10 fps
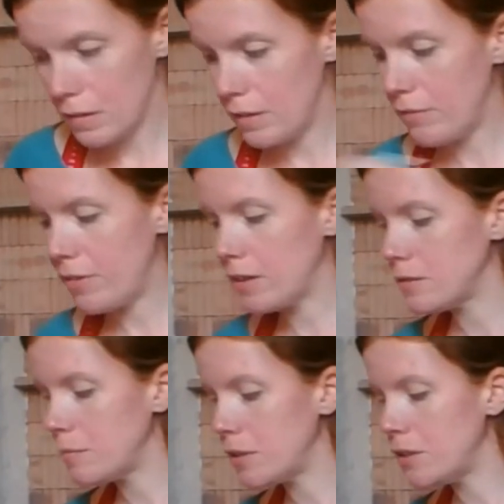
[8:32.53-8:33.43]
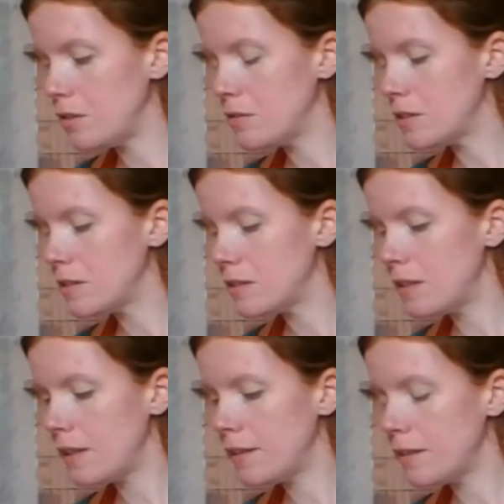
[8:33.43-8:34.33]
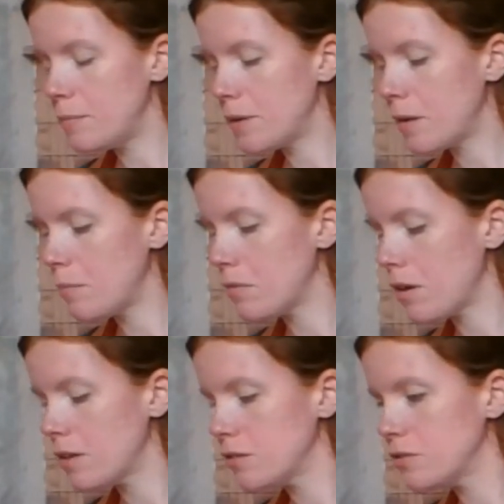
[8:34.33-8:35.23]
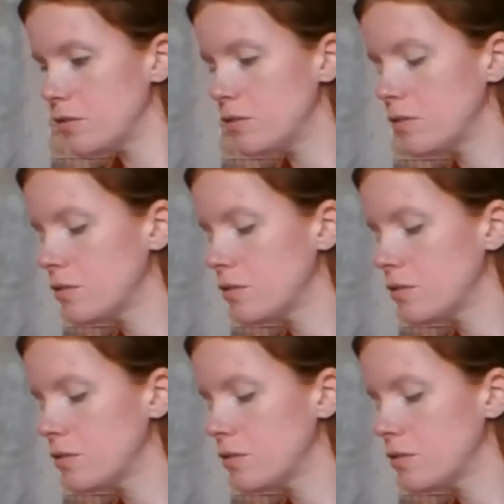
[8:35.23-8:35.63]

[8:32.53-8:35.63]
In fact, I'm going to use a slightly bigger brush,